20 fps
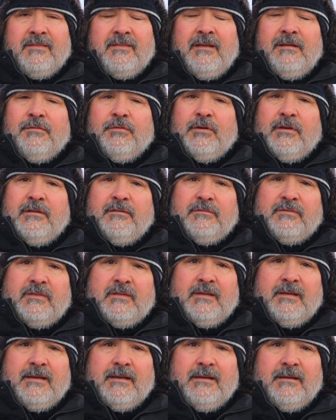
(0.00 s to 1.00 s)
see what
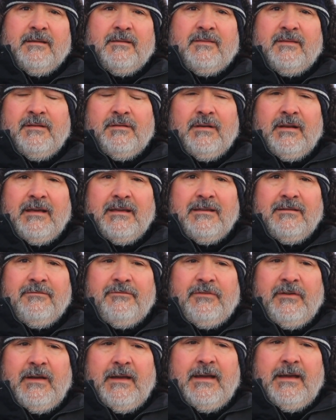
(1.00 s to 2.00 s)
uh, see what I can
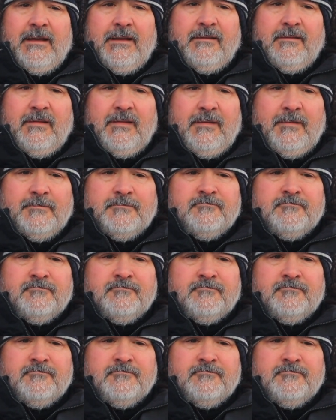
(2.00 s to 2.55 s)
find.